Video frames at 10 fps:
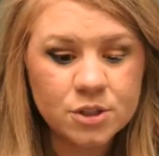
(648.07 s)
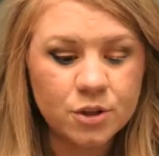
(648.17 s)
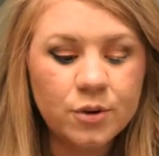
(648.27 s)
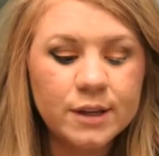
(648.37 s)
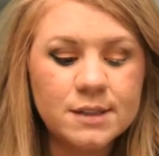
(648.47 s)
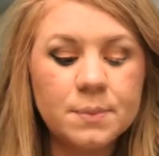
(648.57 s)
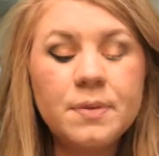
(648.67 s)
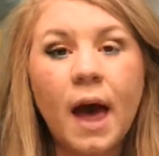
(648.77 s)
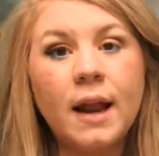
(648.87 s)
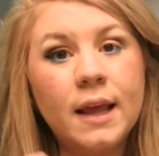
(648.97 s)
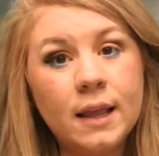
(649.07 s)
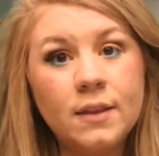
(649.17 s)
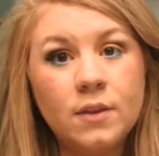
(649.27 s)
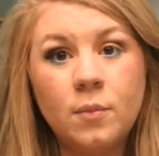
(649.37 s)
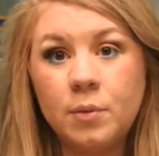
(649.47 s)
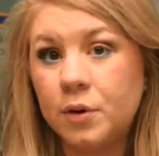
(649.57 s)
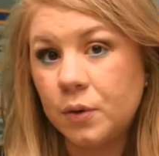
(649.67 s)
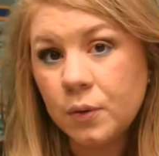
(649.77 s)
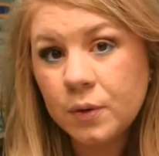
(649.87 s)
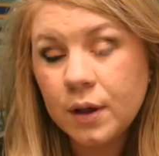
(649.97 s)
So you could dip that in the
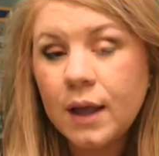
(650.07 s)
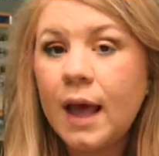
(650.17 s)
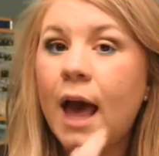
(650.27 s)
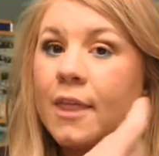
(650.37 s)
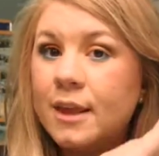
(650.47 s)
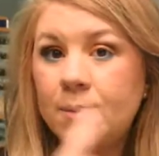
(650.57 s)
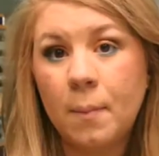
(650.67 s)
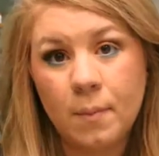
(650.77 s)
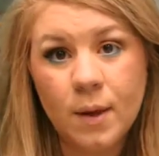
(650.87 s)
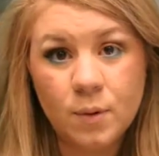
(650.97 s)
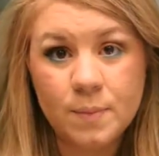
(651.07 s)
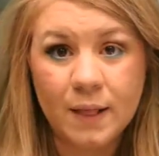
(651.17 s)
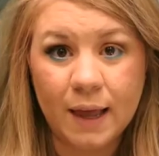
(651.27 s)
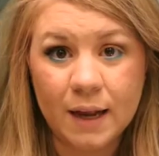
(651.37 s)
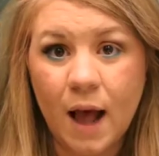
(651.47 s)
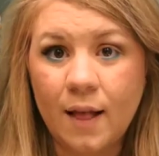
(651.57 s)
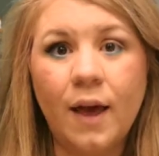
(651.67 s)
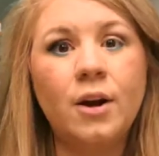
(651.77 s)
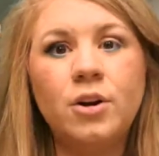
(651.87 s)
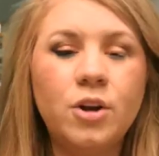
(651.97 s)
blue, and then it would be like an
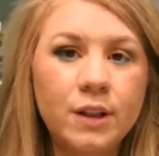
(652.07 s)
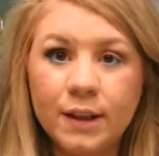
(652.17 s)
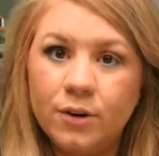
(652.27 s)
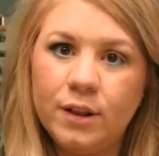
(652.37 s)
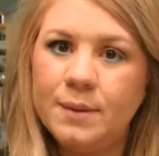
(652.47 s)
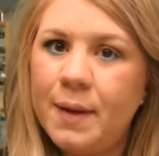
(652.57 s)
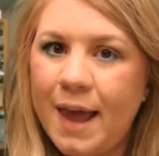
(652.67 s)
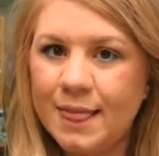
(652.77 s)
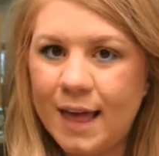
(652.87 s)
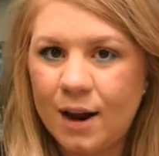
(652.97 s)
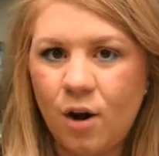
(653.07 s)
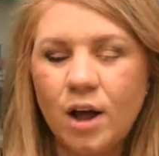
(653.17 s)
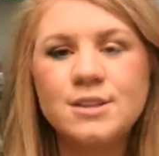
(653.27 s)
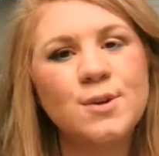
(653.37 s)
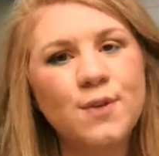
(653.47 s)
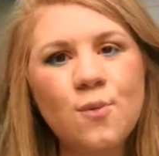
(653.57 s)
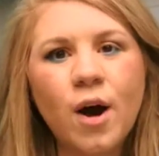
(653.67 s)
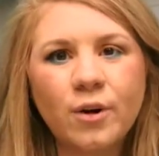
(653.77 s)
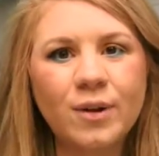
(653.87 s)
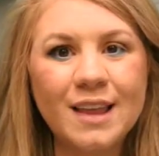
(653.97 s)
eyeliner. You can literally paint that on. So if you
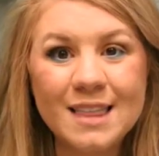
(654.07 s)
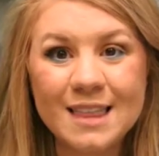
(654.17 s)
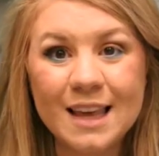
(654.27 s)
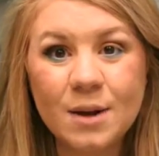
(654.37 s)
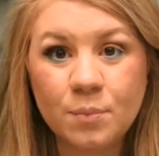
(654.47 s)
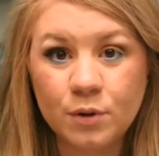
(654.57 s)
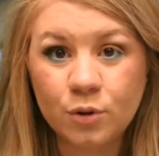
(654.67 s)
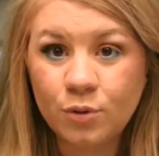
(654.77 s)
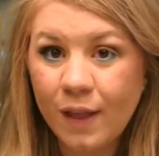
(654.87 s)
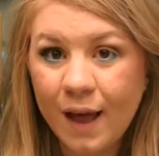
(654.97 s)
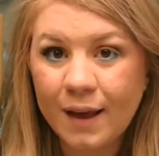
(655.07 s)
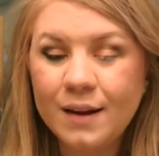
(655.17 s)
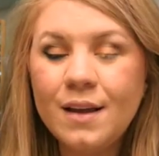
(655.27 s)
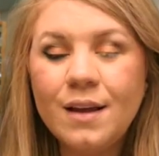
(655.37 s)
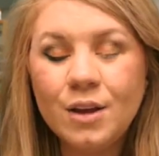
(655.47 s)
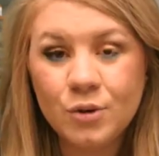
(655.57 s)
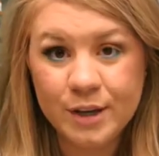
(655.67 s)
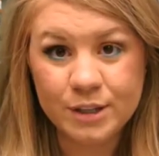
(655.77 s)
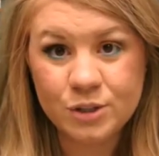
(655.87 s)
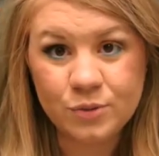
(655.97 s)
want a really thin blue line, you
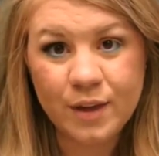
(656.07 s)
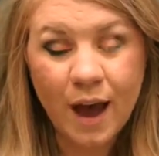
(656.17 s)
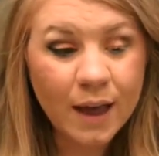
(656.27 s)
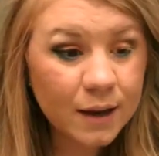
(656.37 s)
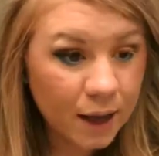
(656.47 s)
can do that.